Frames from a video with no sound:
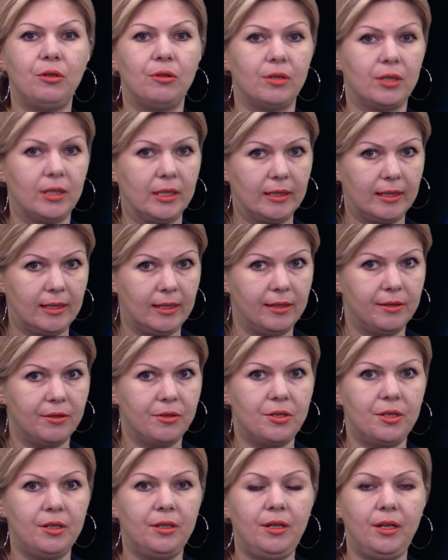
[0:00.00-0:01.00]

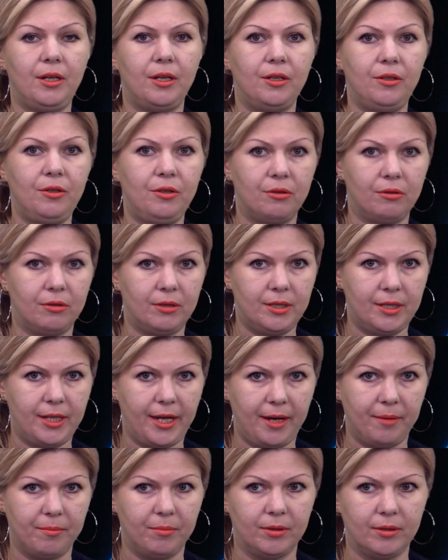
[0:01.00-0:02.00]
conclusion in your
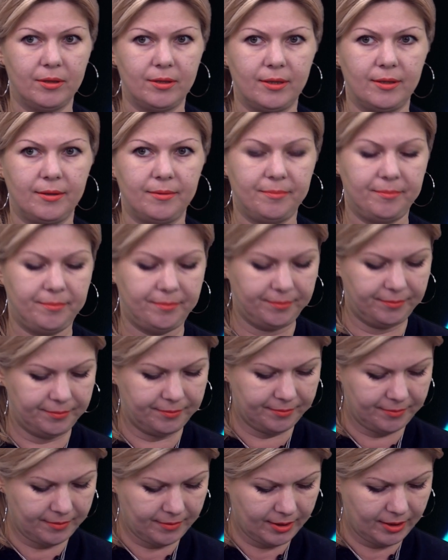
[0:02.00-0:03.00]
tables.
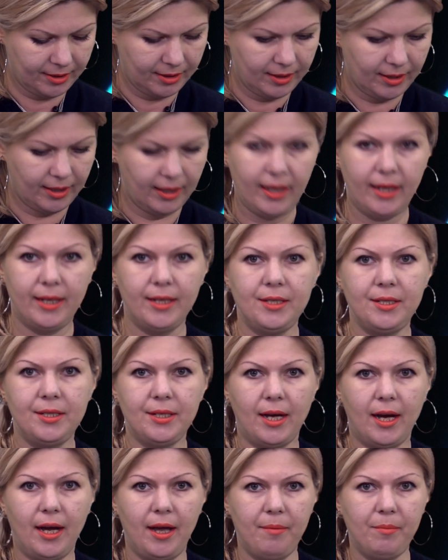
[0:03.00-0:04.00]
And
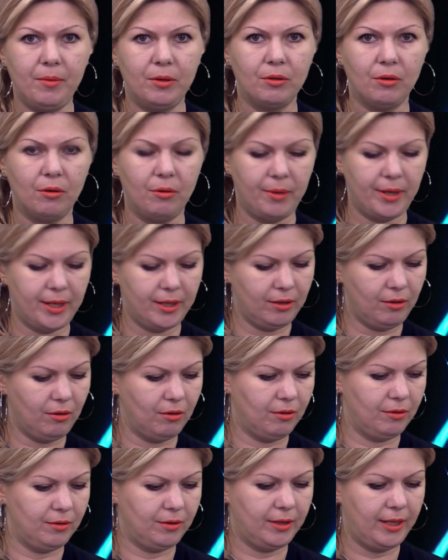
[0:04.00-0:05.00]
I'm going
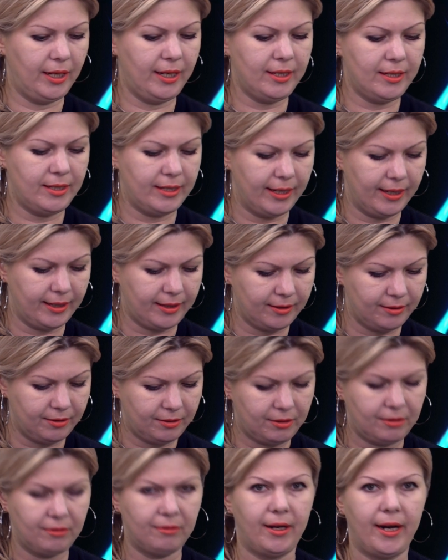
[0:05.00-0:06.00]
on. The
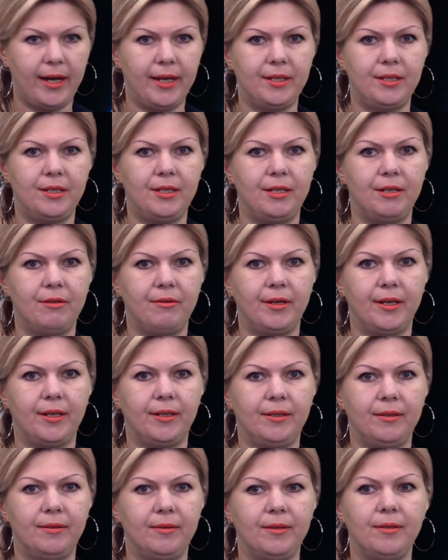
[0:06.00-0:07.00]
second
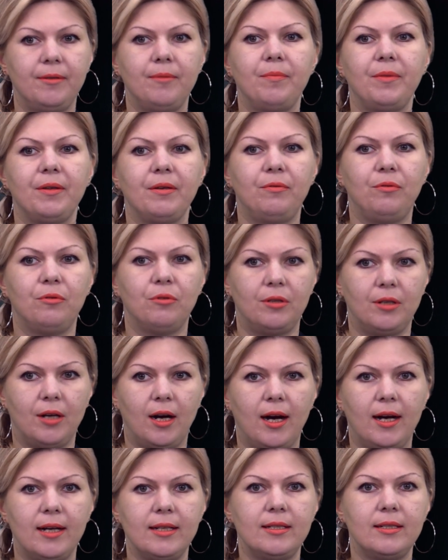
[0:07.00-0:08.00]
criterion for
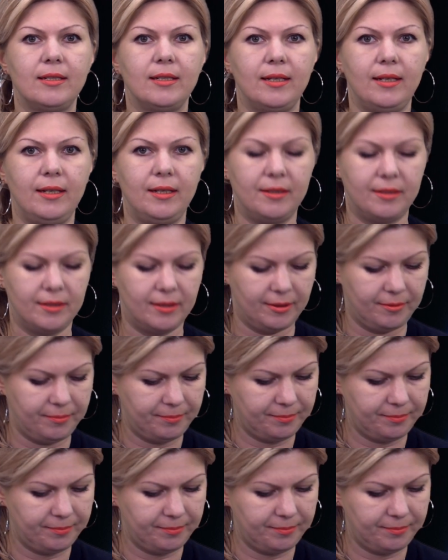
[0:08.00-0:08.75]
us is: